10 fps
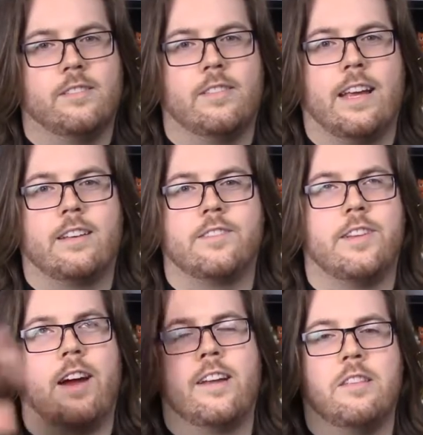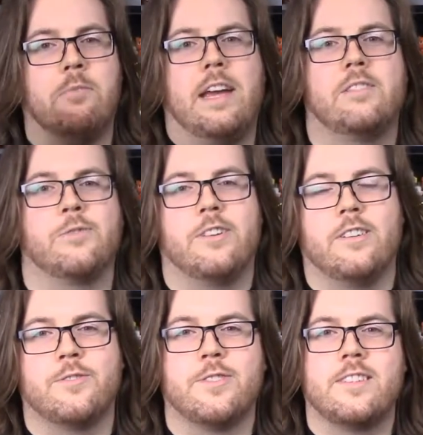like stare at the Megazord and
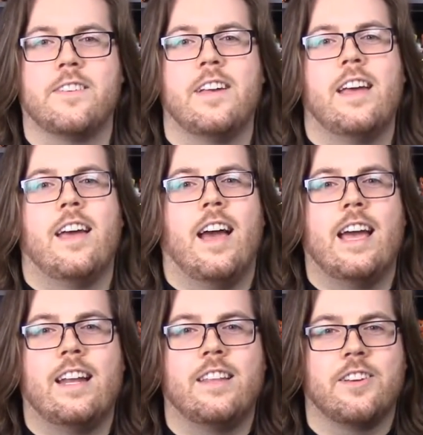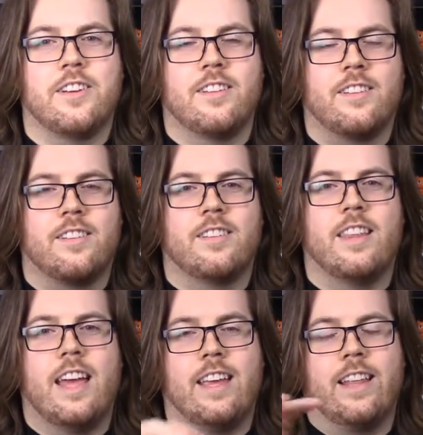all sorts of stuff. And in the
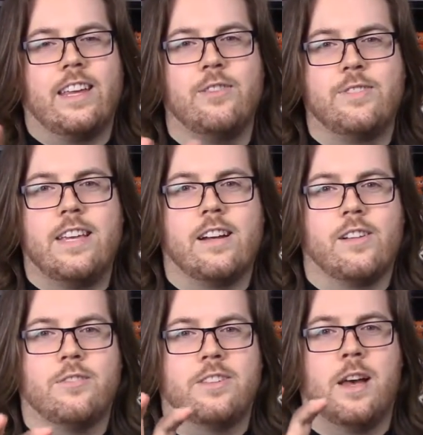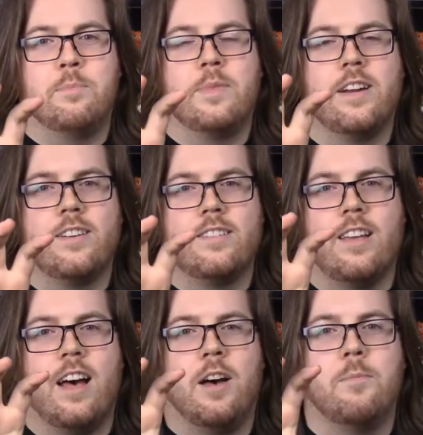thing, like, you see it close up. There's
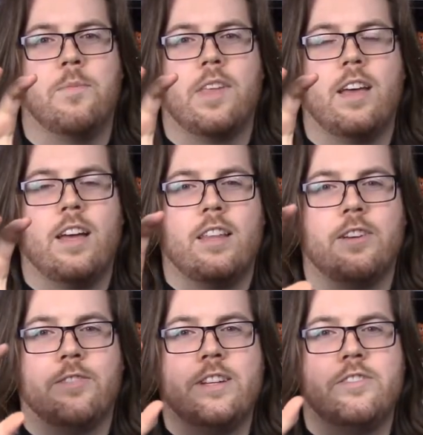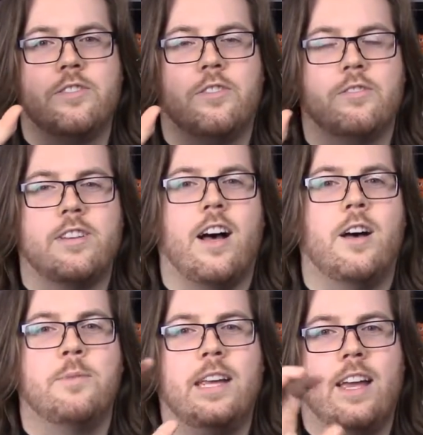um, the original
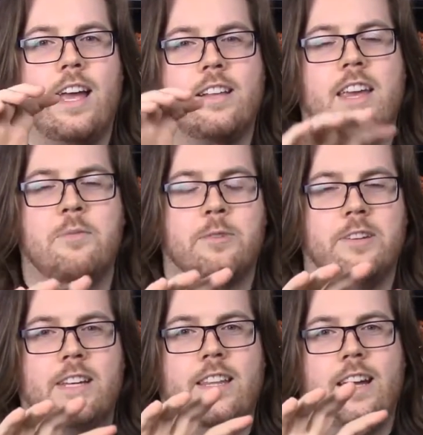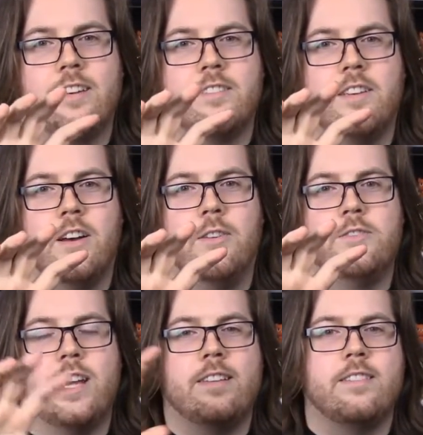Tommy and Kimberly there, so
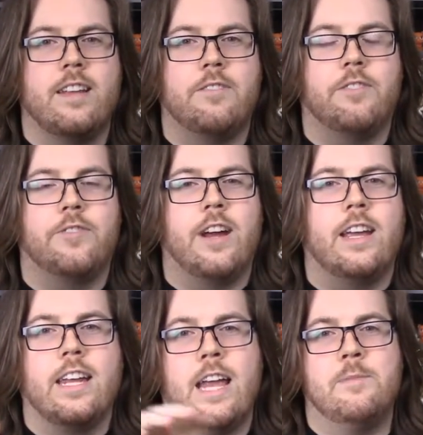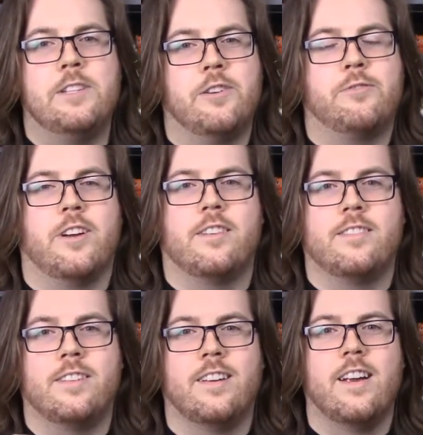Jason David Frank and Amy Joe
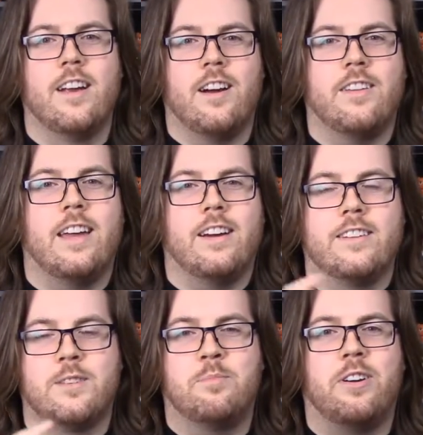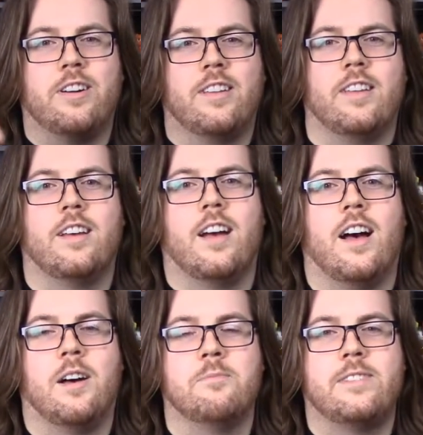Johnson are there as a part of the
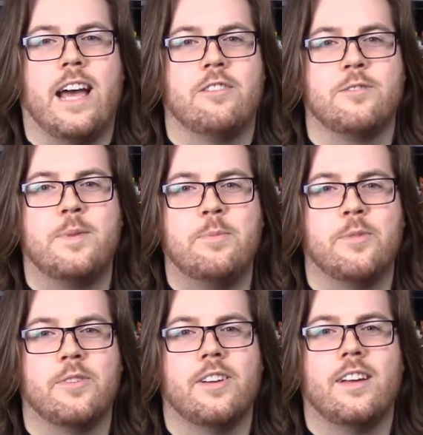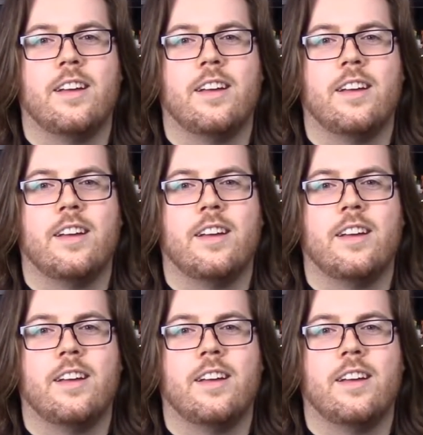um, townspeople,